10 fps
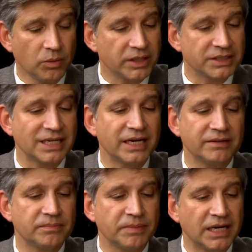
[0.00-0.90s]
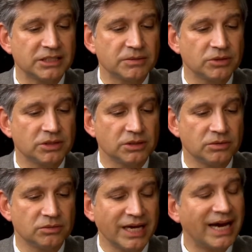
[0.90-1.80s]
When it's not even possible
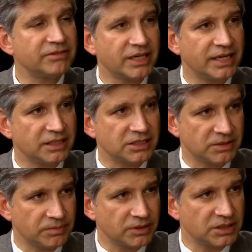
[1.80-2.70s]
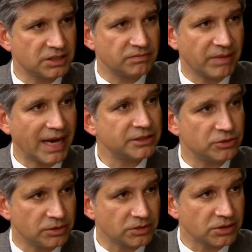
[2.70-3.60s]
to navigate the simplest of
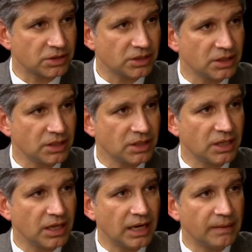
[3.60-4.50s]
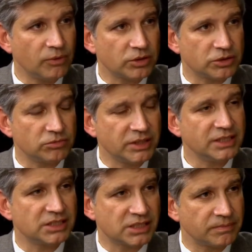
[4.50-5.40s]
manuals, or to read
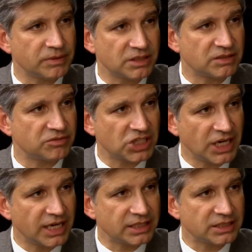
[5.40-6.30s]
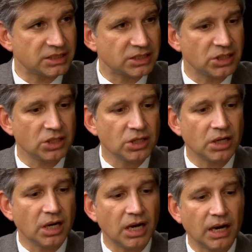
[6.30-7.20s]
the simplest of signs,
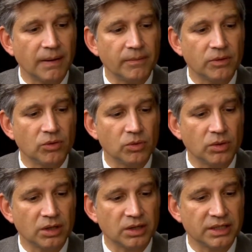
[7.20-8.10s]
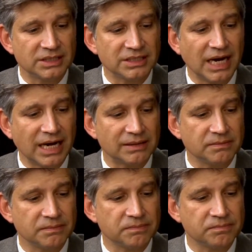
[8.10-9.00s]
or it's not
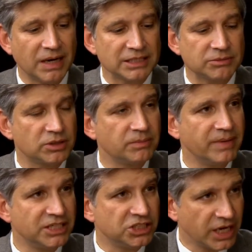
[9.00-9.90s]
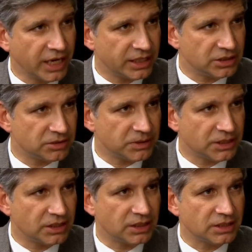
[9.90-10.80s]
possible to make change
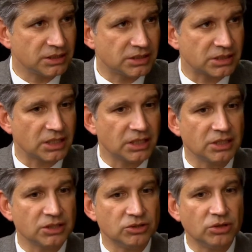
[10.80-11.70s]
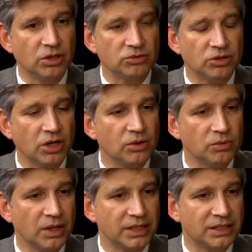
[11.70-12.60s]
because you don't know
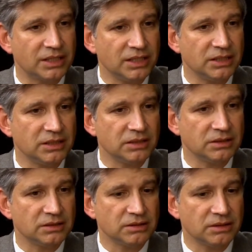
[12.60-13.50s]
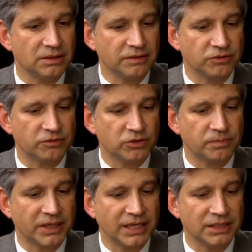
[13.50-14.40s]
what the, if you're
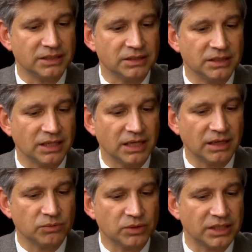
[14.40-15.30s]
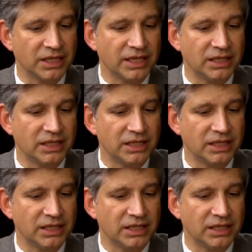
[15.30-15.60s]
paid with